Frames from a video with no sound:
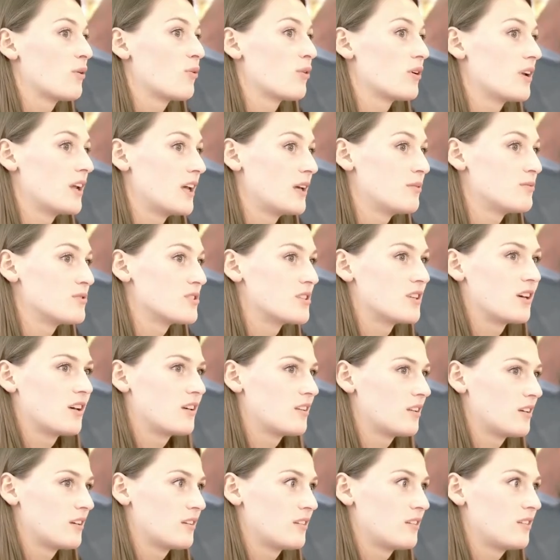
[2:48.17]
I want him
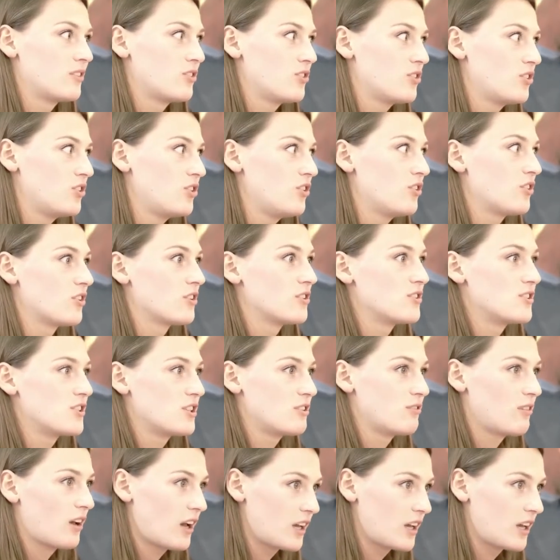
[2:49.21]
to know that you can do